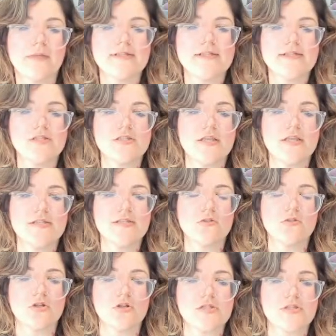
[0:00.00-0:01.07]
he's
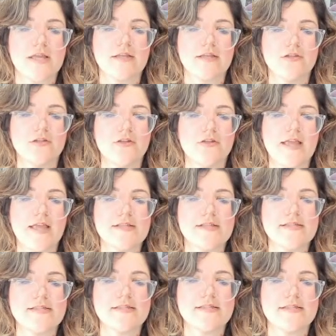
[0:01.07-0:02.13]
looks like you can't
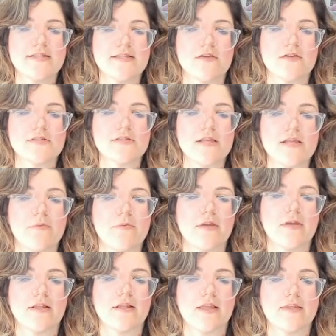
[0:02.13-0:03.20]
see the details that I put
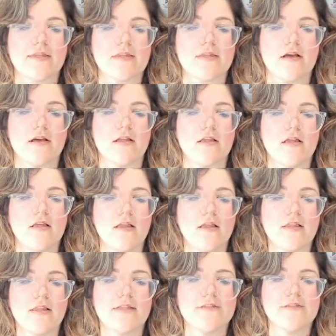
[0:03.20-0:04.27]
in, like the
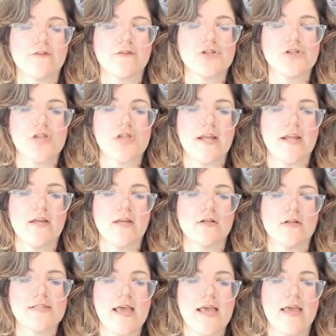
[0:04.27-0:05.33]
like different shading on
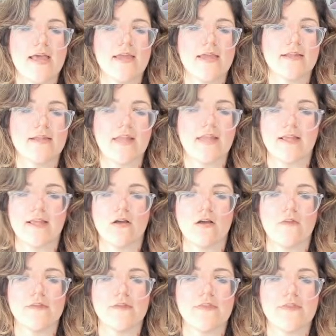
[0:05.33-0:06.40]
his head and like
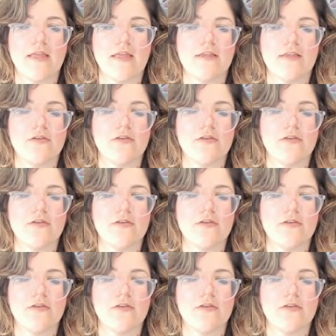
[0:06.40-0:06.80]
on the thing.